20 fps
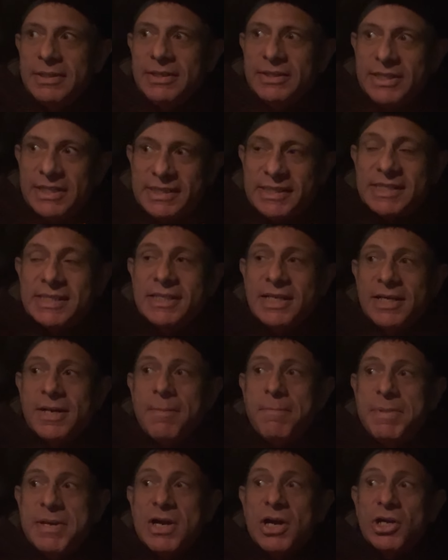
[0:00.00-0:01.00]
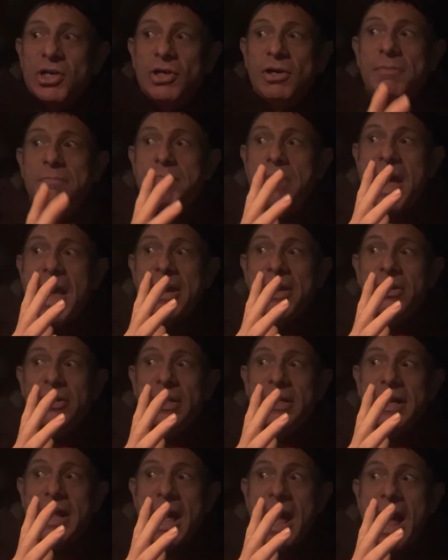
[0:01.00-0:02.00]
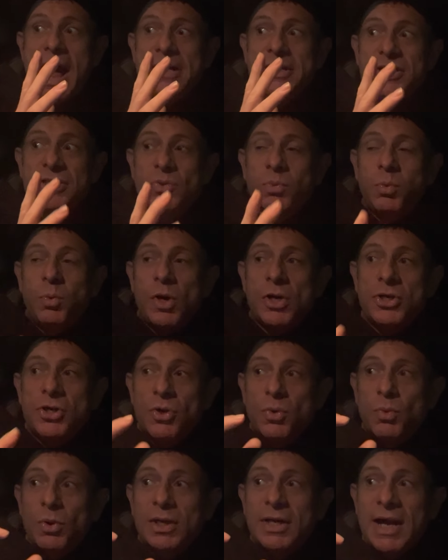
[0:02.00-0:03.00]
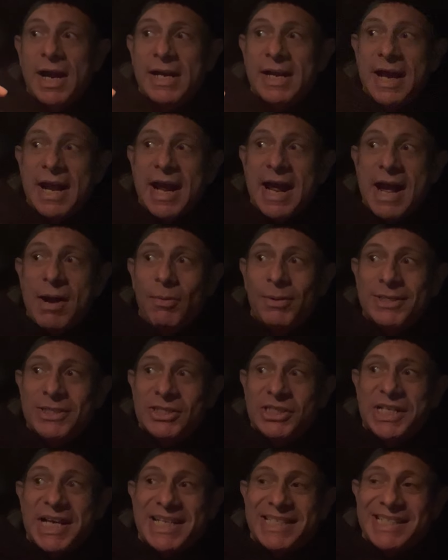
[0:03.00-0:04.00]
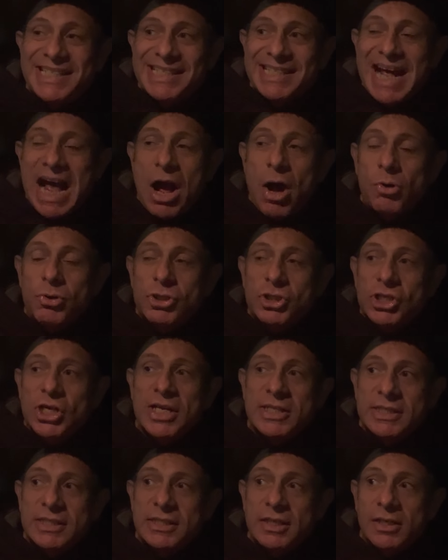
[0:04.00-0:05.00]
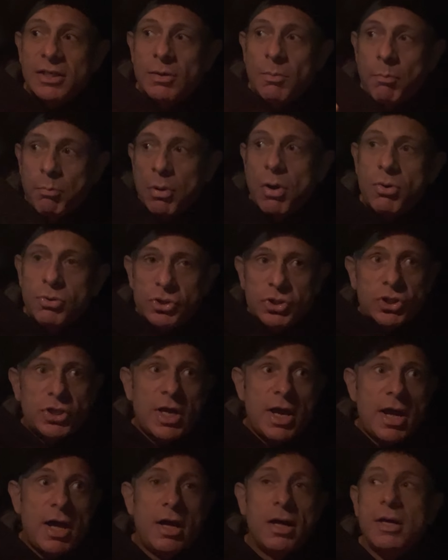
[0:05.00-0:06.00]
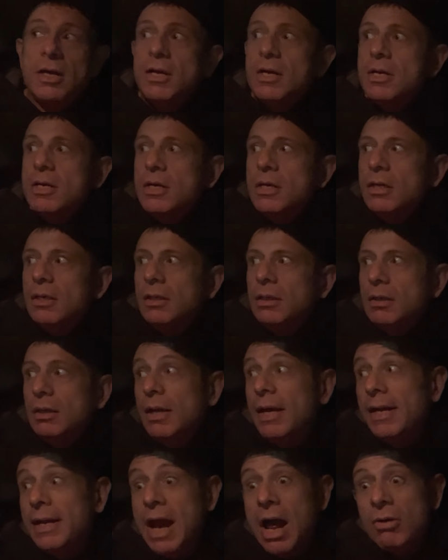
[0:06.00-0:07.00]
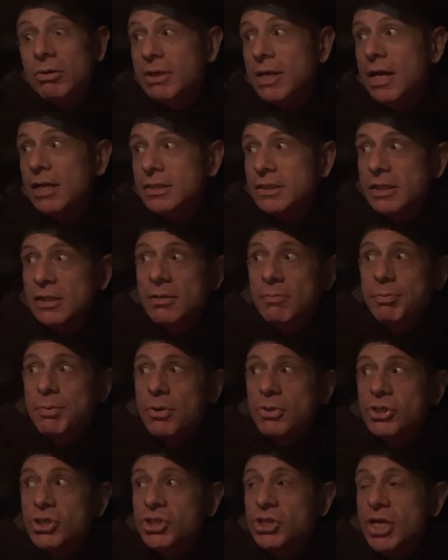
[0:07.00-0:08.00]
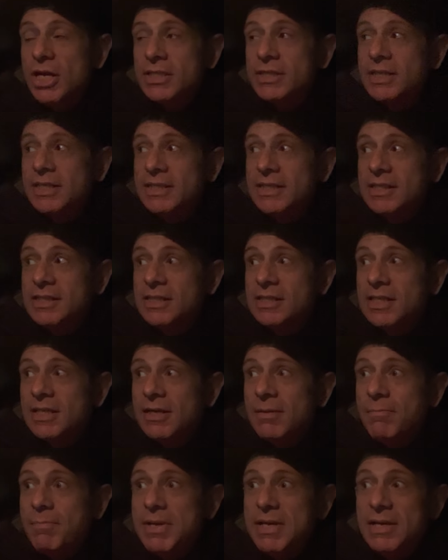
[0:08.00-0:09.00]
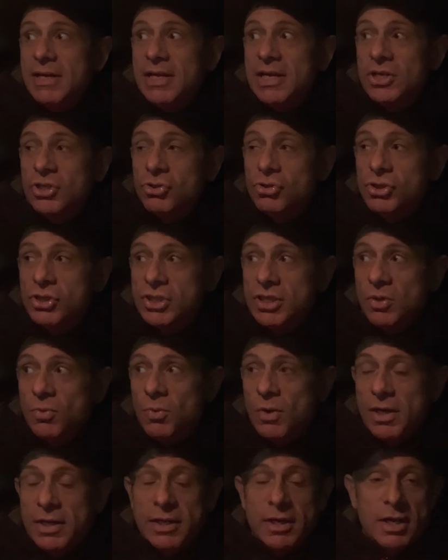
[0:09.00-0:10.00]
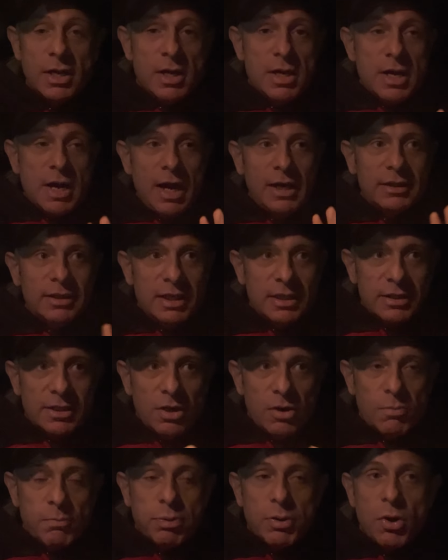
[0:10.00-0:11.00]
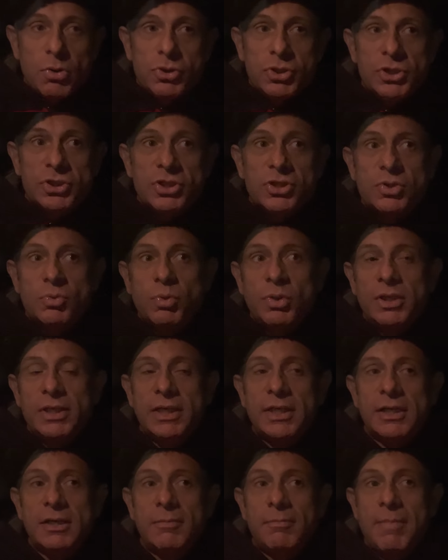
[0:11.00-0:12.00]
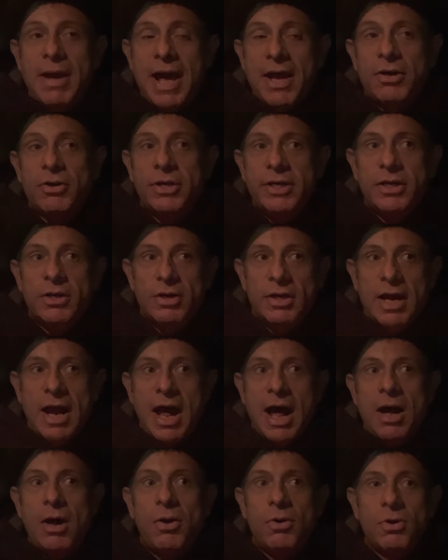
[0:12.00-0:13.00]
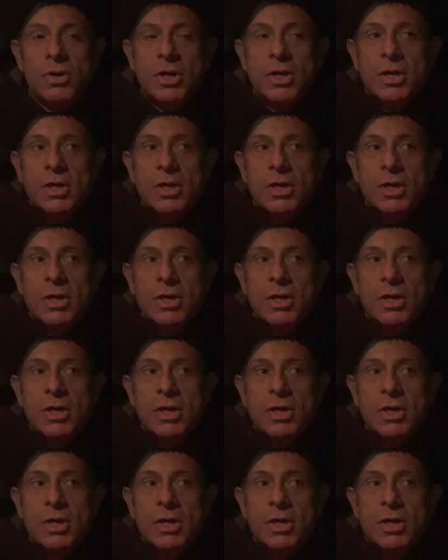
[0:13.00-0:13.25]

this is going to be a good battle. And I just wonder how Chess is going to approach Cal, and how Cal's going to approach Chess, because this is going to be an interesting one. I think their approaches is really going to matter here, and how,